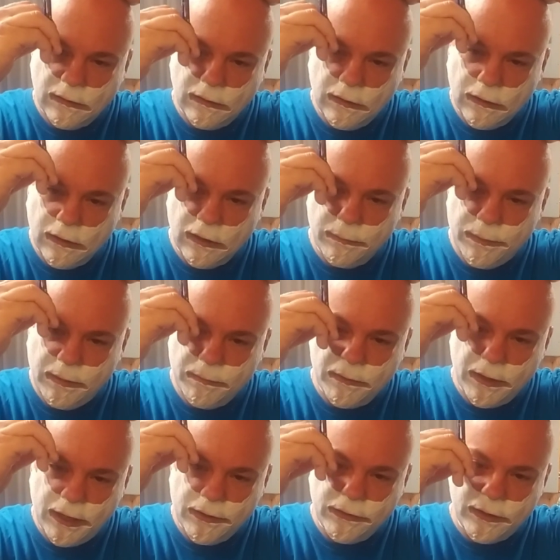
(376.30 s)
there are people
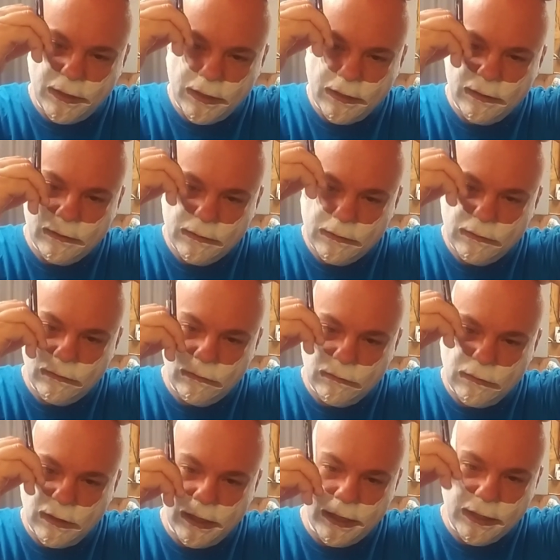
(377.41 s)
out there who
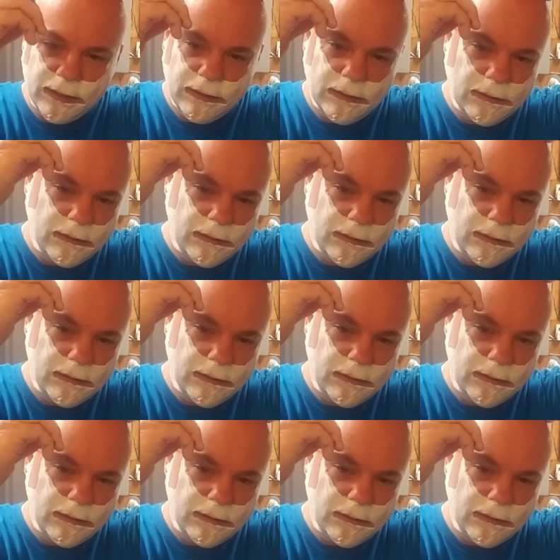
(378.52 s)
like